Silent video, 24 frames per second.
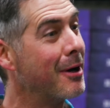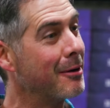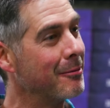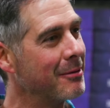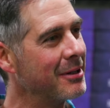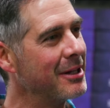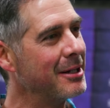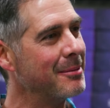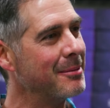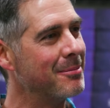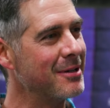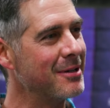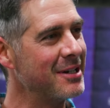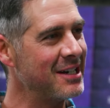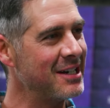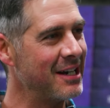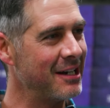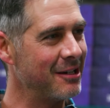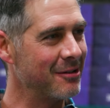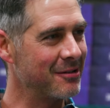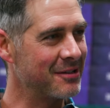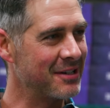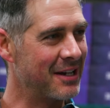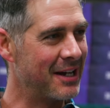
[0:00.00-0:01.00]
I really
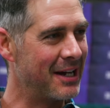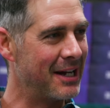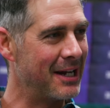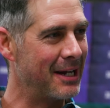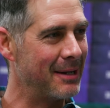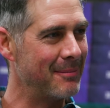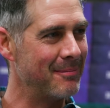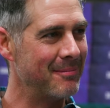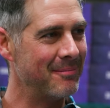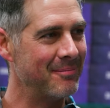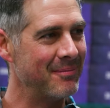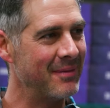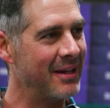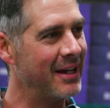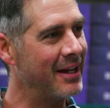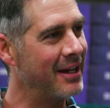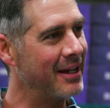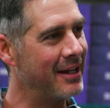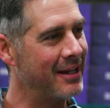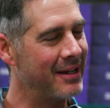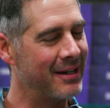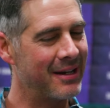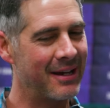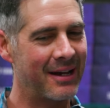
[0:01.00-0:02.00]
appreciate your time
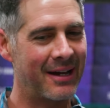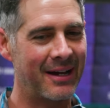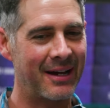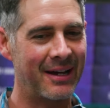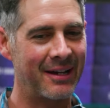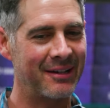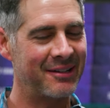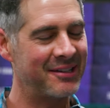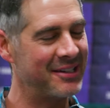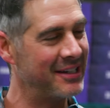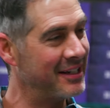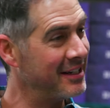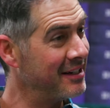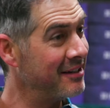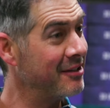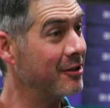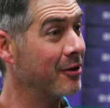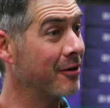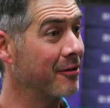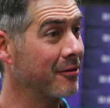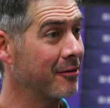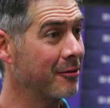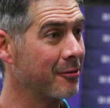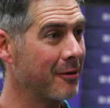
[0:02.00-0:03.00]
and seeing
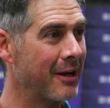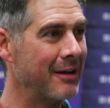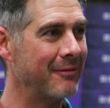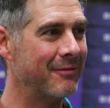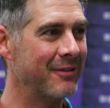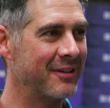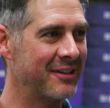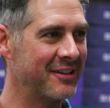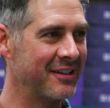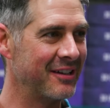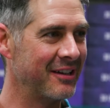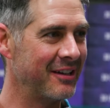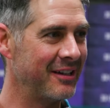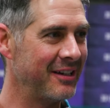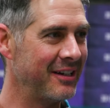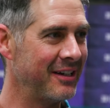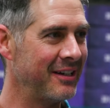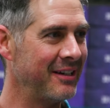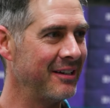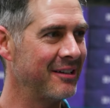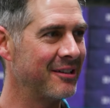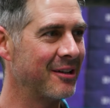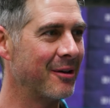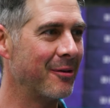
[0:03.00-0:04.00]
your great
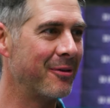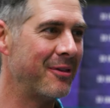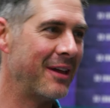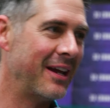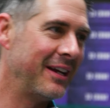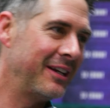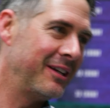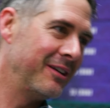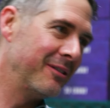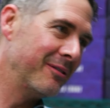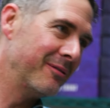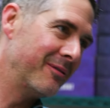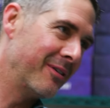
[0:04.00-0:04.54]
facility, so thank you